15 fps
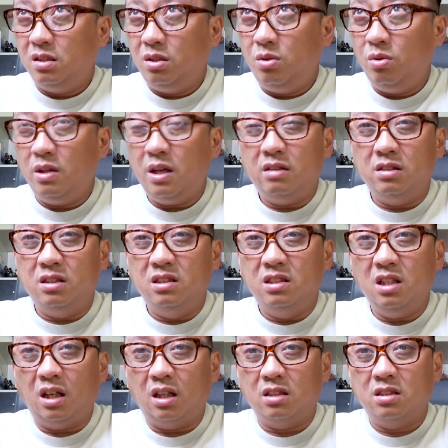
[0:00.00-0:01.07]

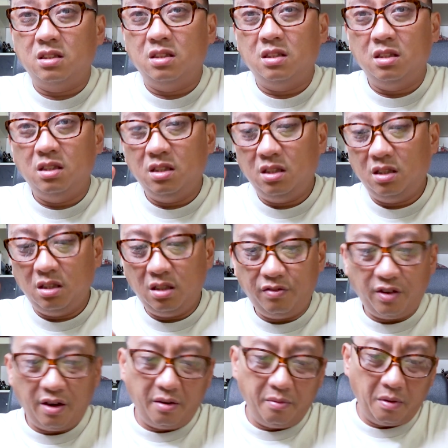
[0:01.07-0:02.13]
2006, if
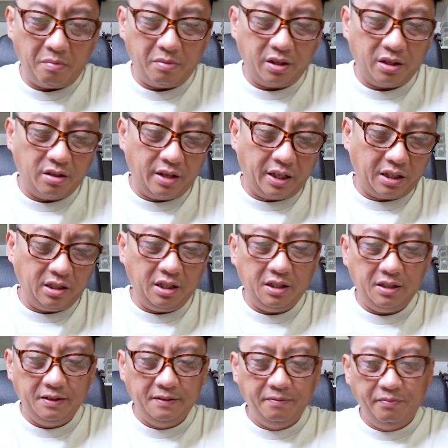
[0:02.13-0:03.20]
I remember correctly.
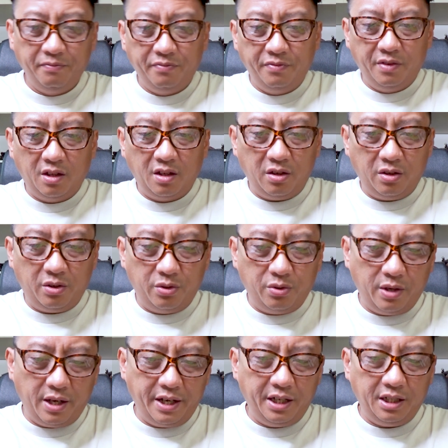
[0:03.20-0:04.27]

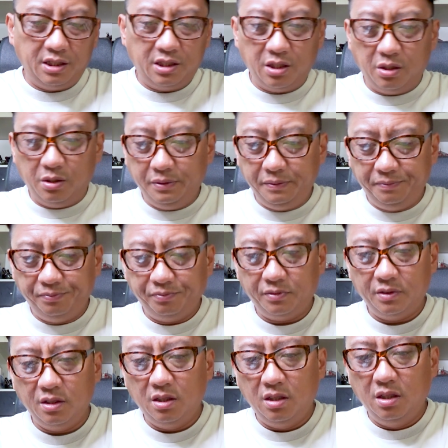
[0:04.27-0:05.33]
Alrighty, so
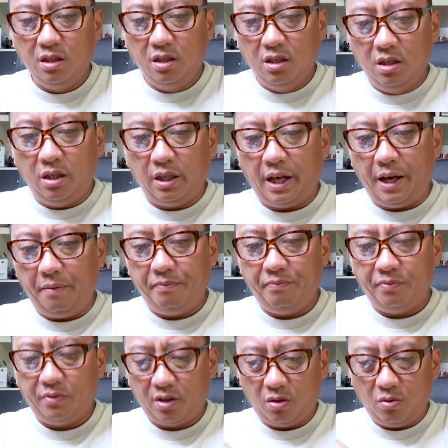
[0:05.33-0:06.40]
okay,
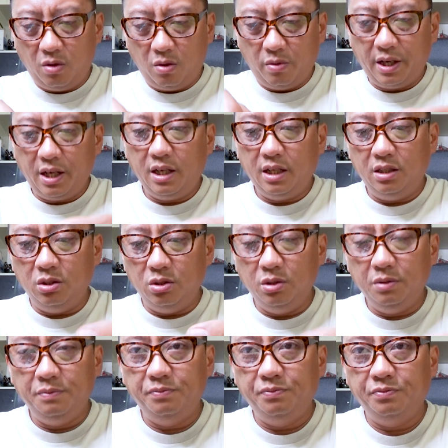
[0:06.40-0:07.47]
what we're gonna do,
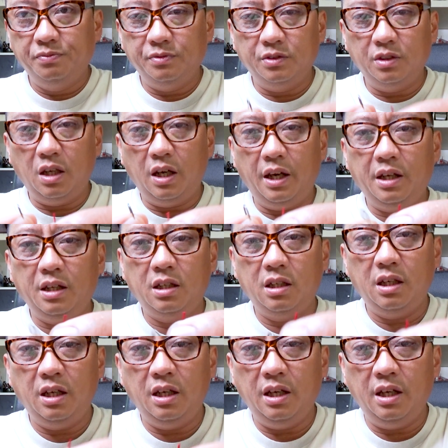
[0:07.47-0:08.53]
okay,
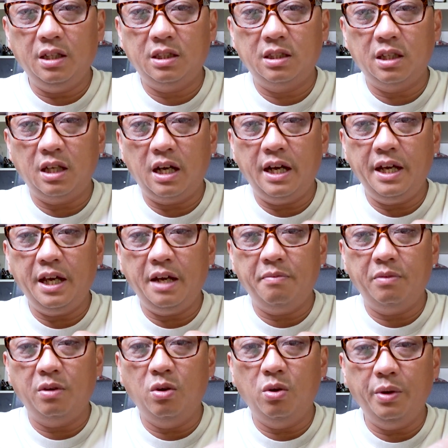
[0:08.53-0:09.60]
is I am
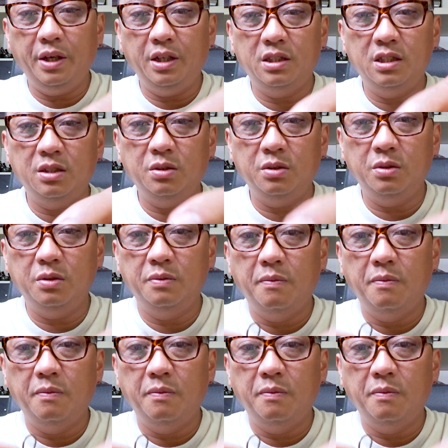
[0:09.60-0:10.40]
going to,